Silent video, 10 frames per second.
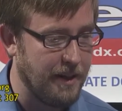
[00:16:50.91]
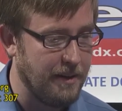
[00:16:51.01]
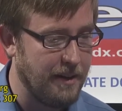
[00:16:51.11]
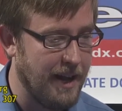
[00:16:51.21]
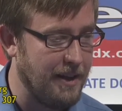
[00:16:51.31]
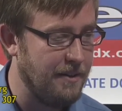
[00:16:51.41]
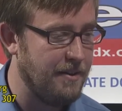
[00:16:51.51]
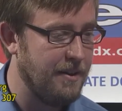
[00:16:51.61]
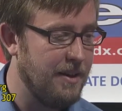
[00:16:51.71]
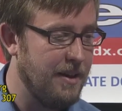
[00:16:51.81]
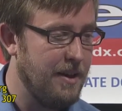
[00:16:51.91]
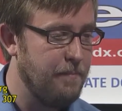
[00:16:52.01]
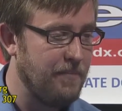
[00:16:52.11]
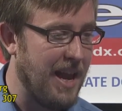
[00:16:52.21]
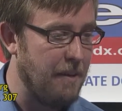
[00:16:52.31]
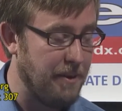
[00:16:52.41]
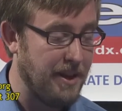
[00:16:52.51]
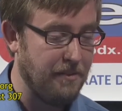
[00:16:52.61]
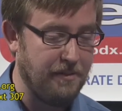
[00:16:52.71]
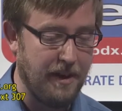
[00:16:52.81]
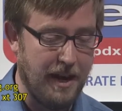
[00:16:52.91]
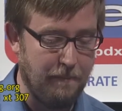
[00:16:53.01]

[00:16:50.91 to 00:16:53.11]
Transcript: and happiness.